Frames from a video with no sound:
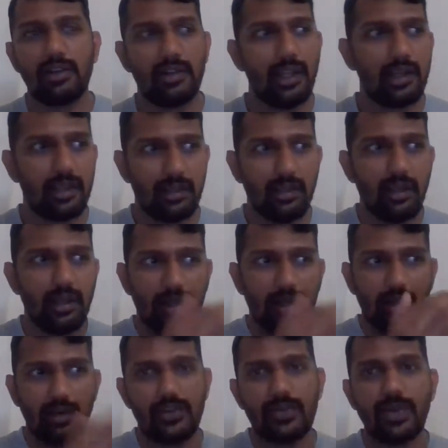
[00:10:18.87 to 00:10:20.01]
like
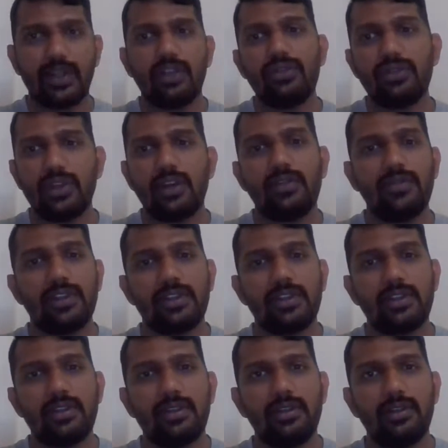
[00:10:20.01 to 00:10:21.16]
in respect to service,